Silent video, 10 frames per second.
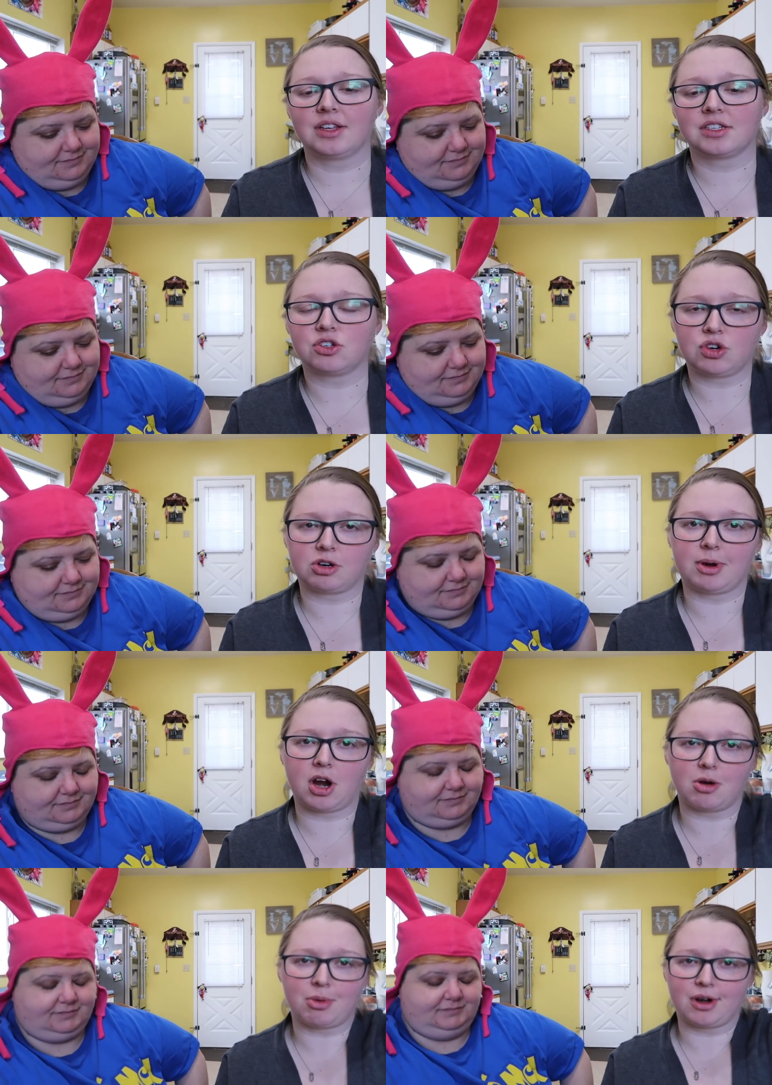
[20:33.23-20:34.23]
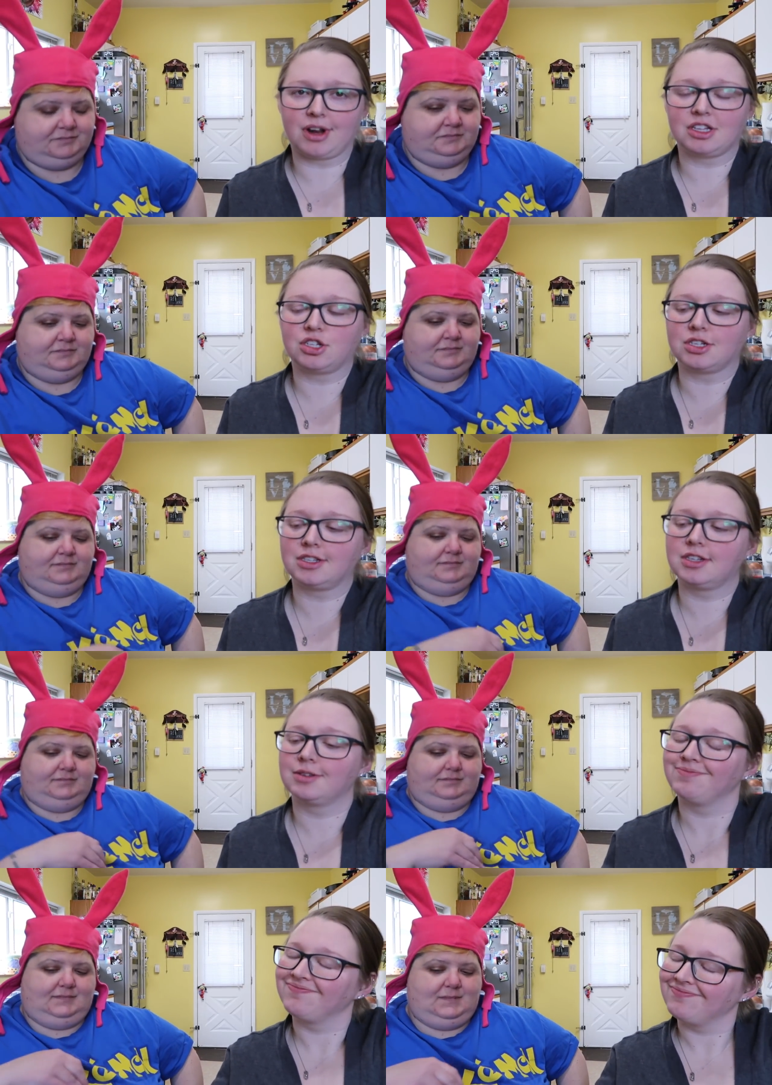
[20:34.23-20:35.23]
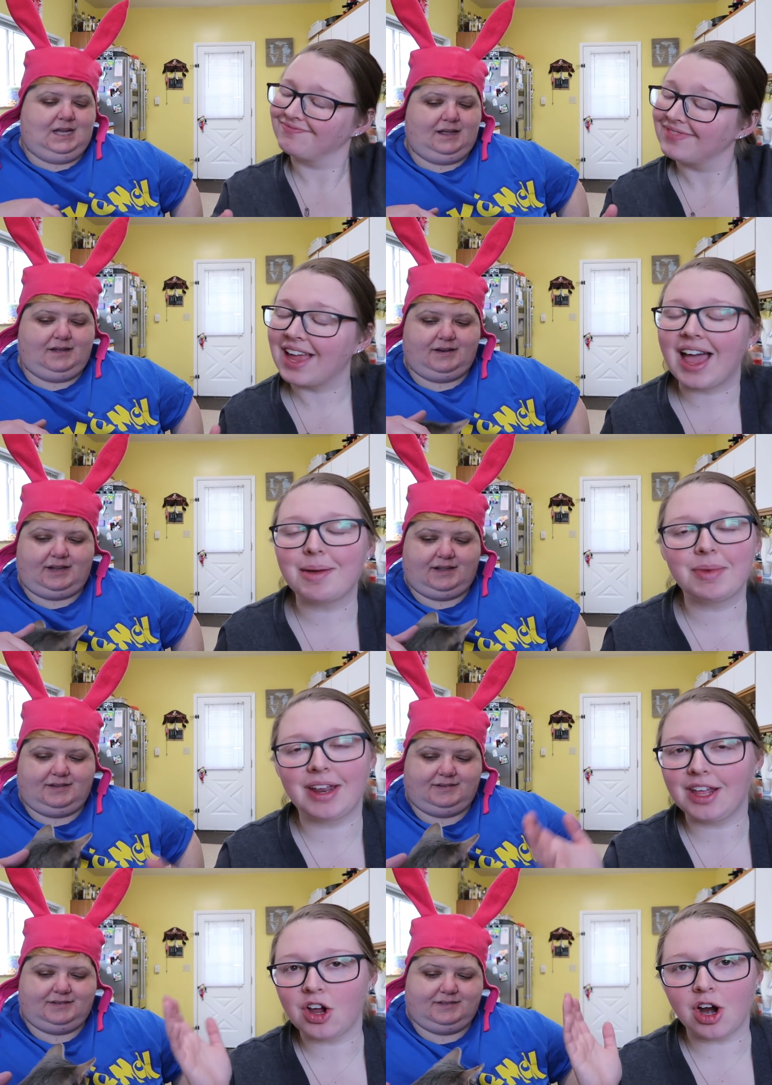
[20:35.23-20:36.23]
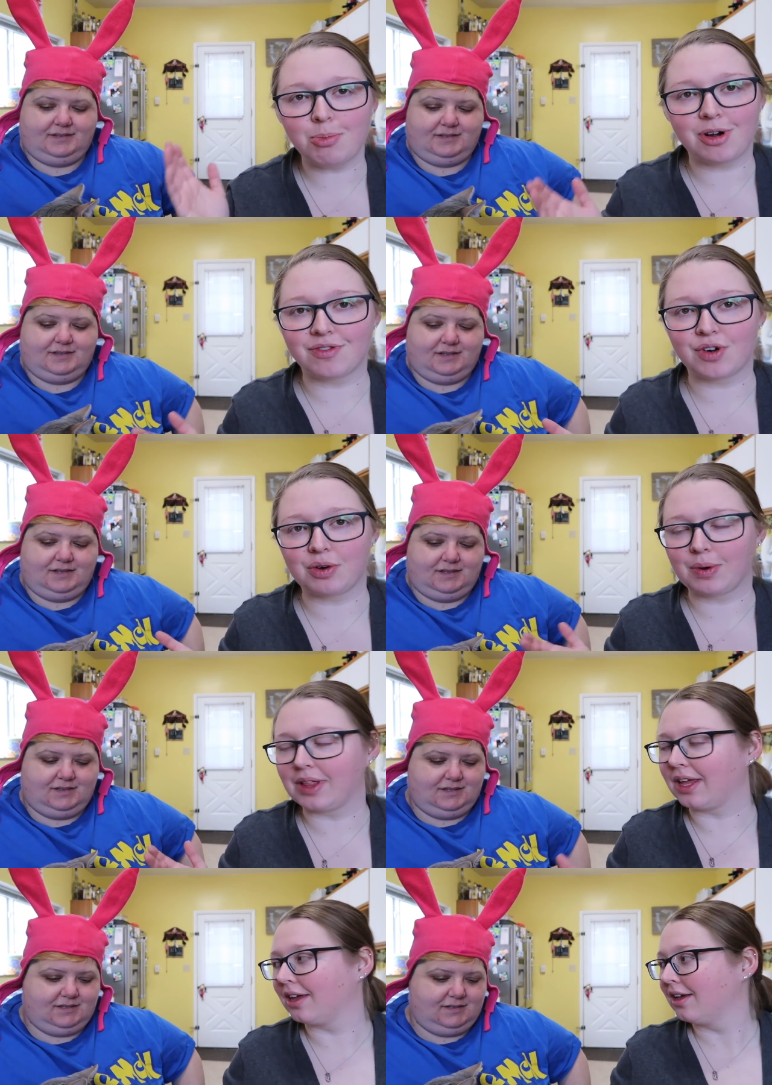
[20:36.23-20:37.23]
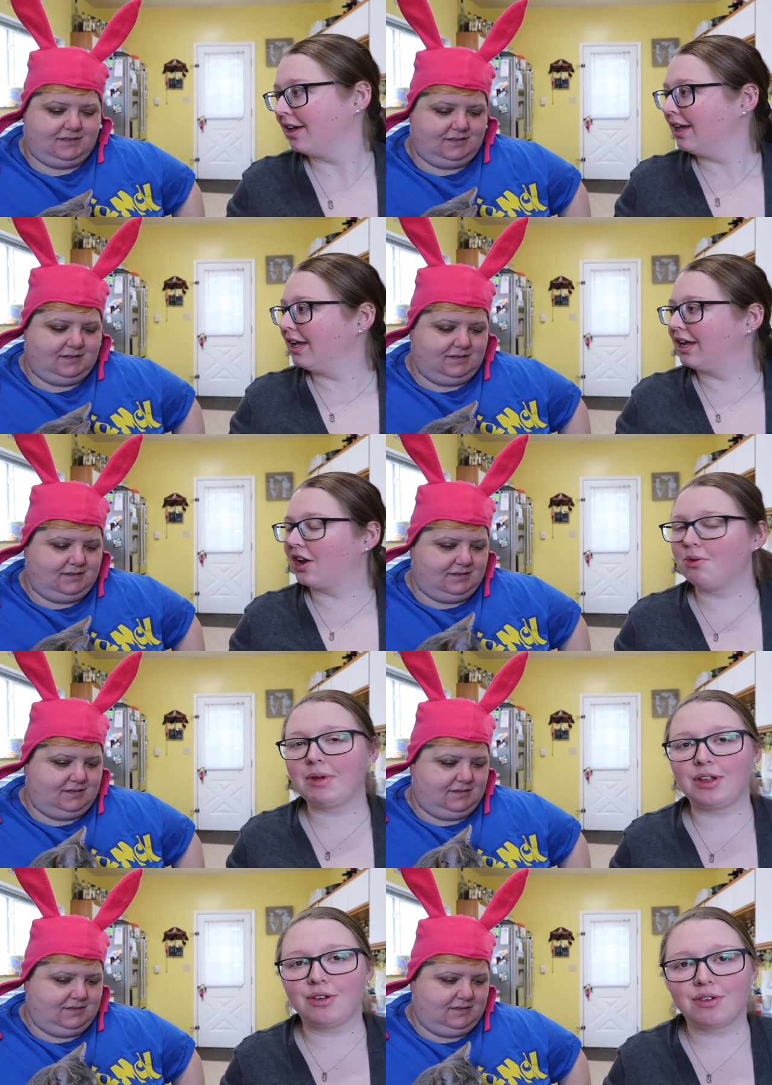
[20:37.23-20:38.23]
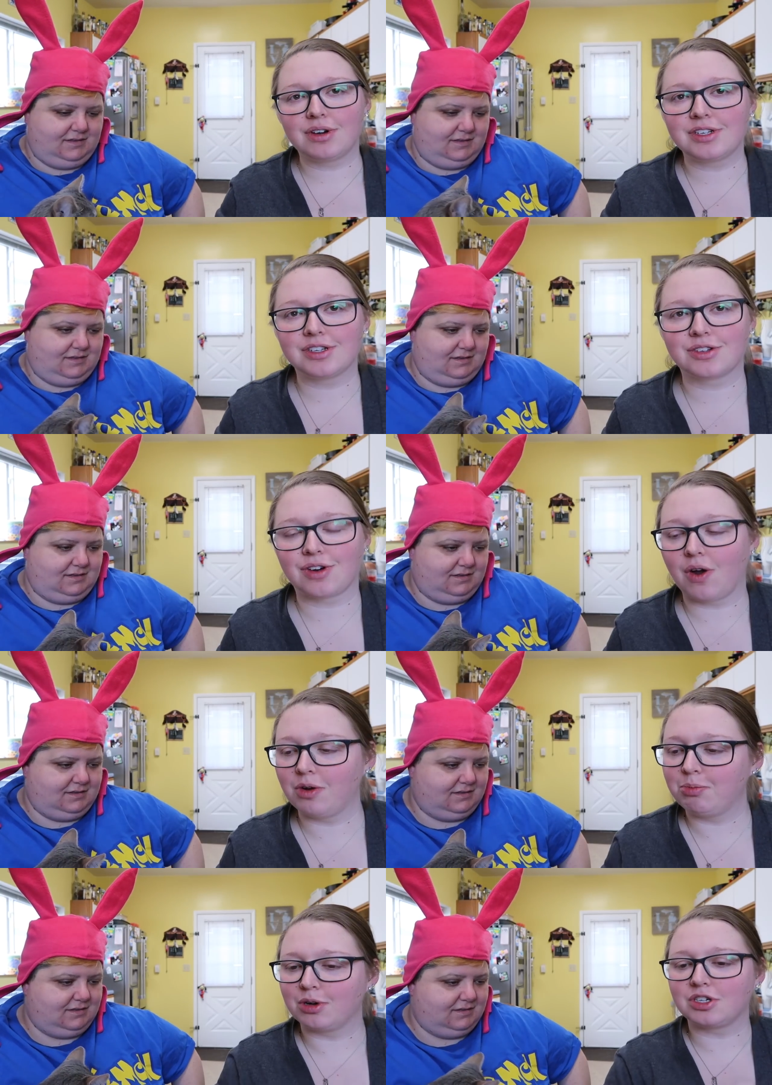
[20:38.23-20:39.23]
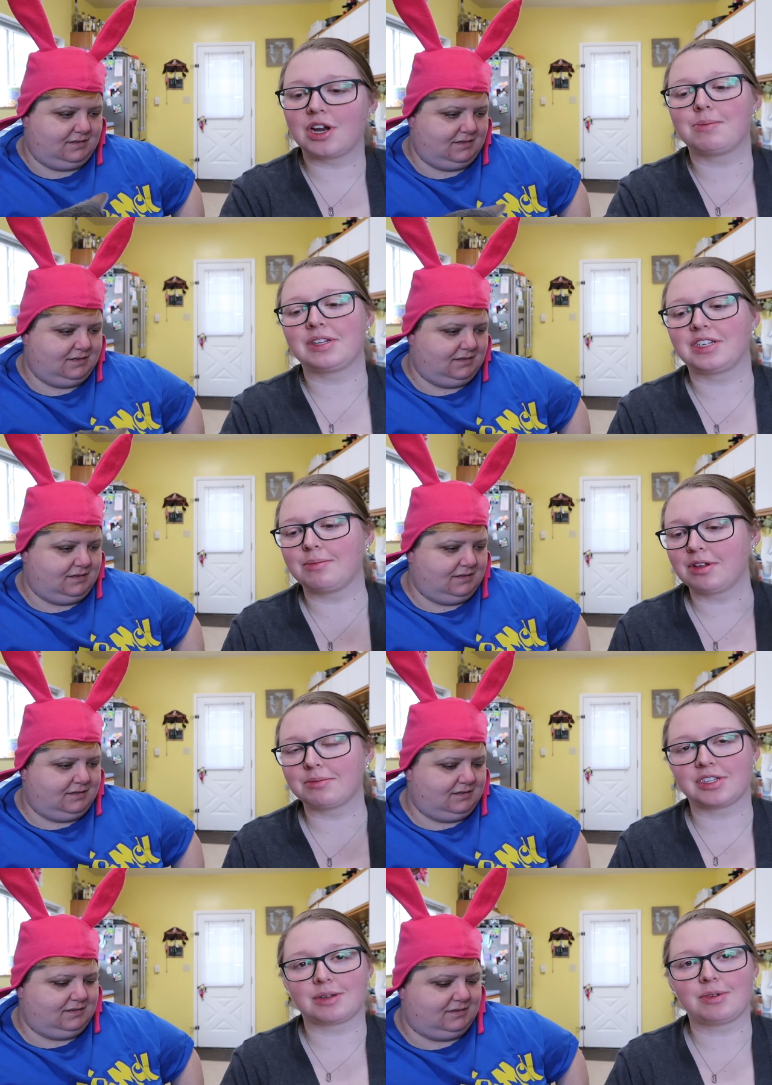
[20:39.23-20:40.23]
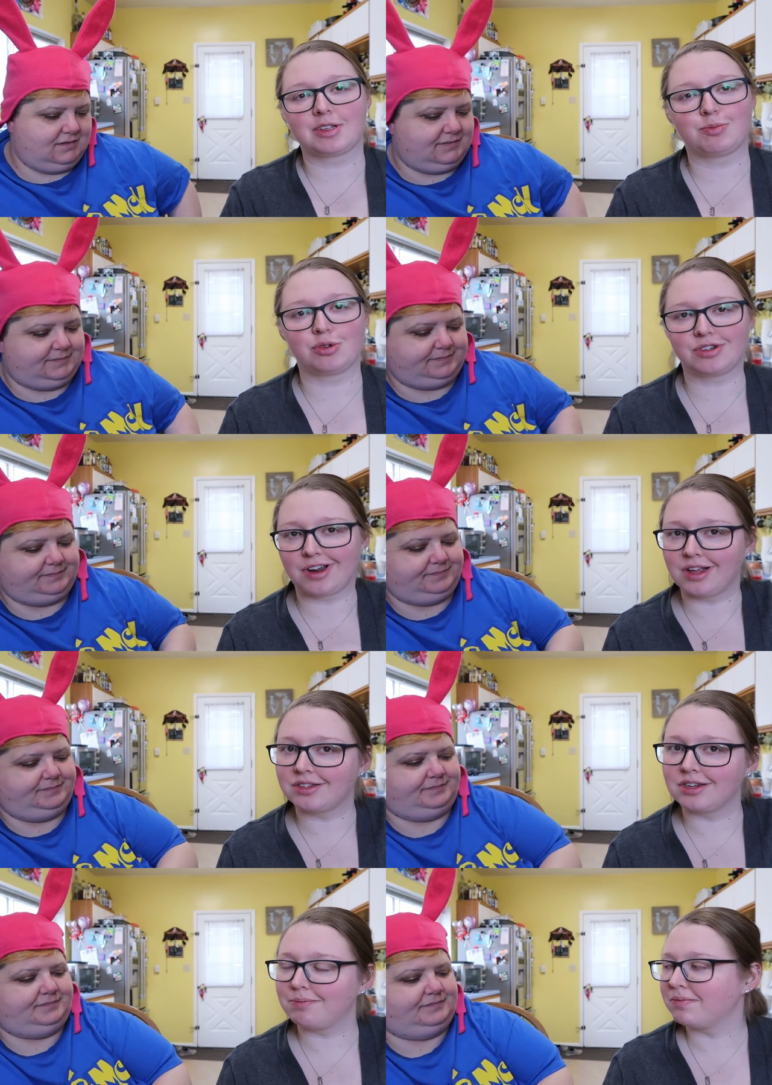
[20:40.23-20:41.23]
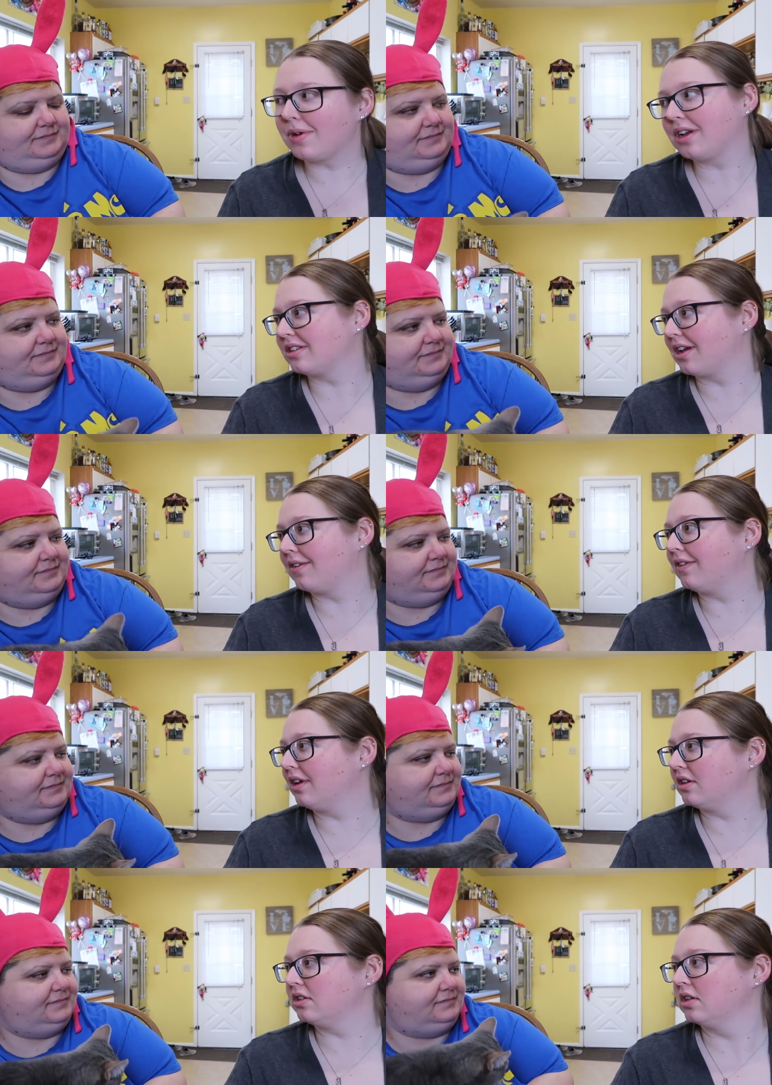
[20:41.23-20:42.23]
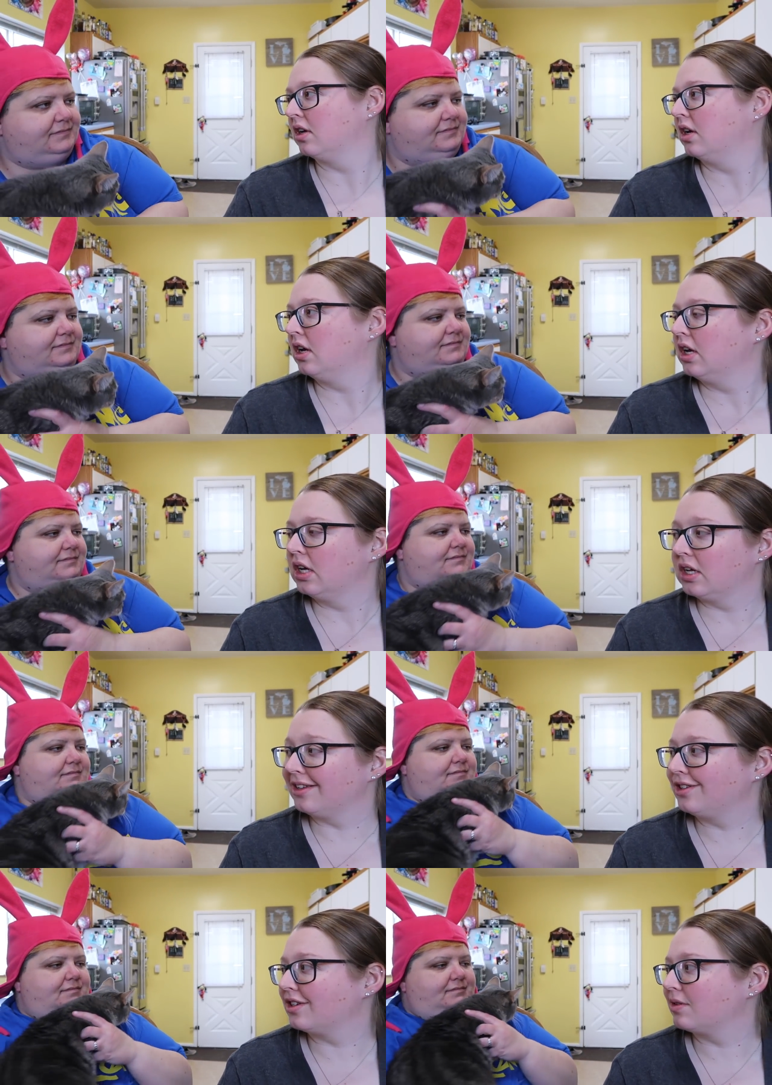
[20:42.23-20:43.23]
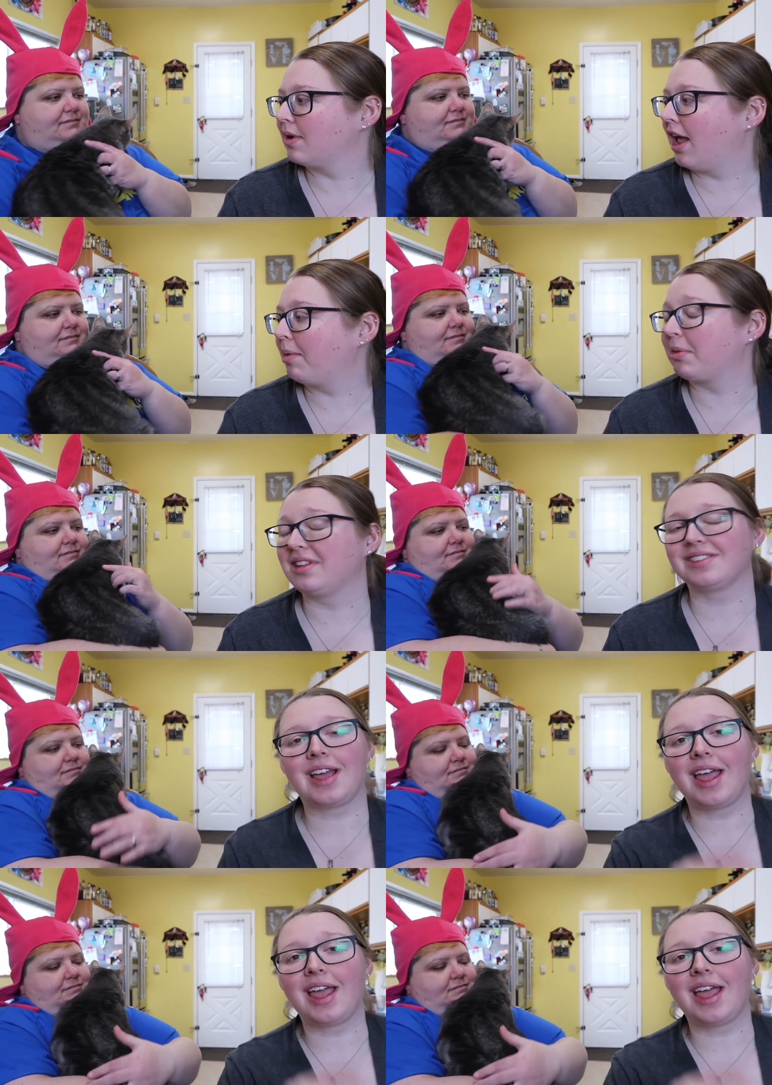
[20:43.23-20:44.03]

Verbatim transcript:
Speaker 1: things that trigger my heartburn. It's just, I'm getting heartburn frequently. You know, my uterus is growing, pushing on my stomach. My stomach's pushing acid up my esophagus. Mm. That's just what happens.